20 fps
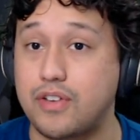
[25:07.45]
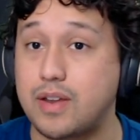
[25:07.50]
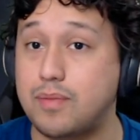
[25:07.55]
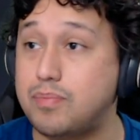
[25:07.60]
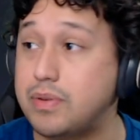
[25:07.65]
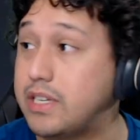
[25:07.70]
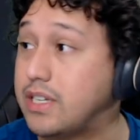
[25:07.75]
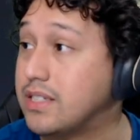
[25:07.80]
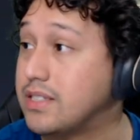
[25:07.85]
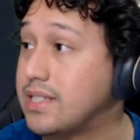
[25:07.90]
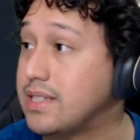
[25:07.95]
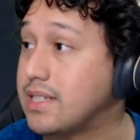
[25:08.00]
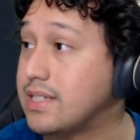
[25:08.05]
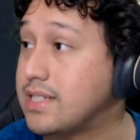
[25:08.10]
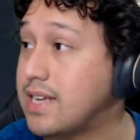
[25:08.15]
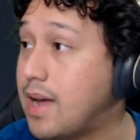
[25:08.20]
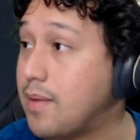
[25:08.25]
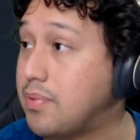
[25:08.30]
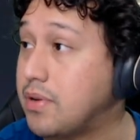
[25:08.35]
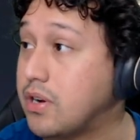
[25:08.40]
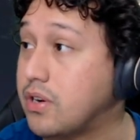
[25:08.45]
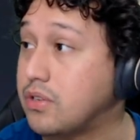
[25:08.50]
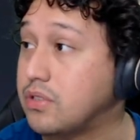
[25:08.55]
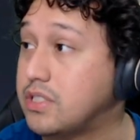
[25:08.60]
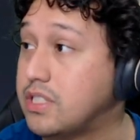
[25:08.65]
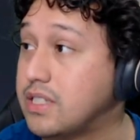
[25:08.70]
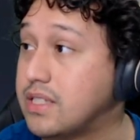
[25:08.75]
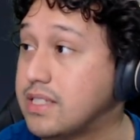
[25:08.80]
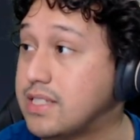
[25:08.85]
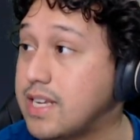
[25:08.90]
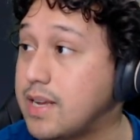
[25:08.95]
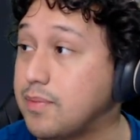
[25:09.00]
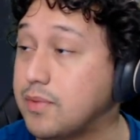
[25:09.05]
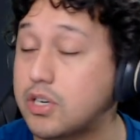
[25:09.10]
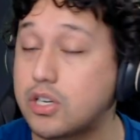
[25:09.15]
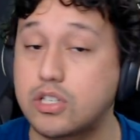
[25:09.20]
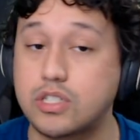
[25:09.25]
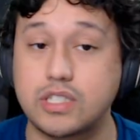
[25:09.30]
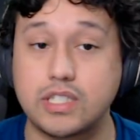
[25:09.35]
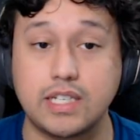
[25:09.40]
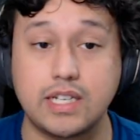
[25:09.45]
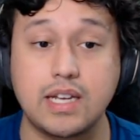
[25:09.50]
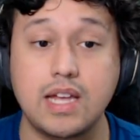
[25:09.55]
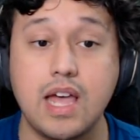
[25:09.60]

because at the top here you see the same currency.